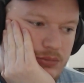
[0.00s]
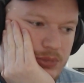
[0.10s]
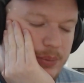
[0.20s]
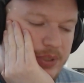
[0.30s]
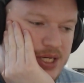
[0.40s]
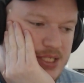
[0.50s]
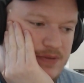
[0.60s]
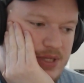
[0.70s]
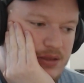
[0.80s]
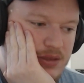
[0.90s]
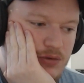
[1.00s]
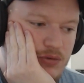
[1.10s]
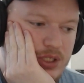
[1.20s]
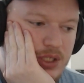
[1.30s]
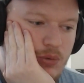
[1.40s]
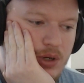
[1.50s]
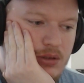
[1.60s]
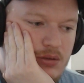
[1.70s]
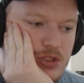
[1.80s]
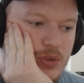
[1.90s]
And because of that, I think rook
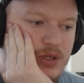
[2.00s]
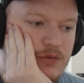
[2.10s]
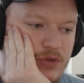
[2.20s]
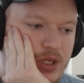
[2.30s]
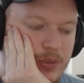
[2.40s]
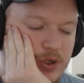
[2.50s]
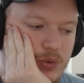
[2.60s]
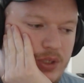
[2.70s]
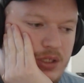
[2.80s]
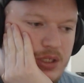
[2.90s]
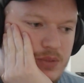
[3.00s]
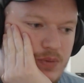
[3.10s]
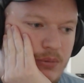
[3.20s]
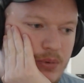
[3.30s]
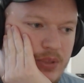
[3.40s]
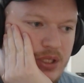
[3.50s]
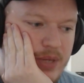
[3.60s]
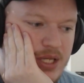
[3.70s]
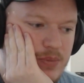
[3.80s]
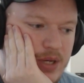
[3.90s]
e1, so we can free up our queen, is probably the
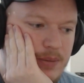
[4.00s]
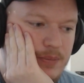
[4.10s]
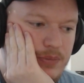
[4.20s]
best bet.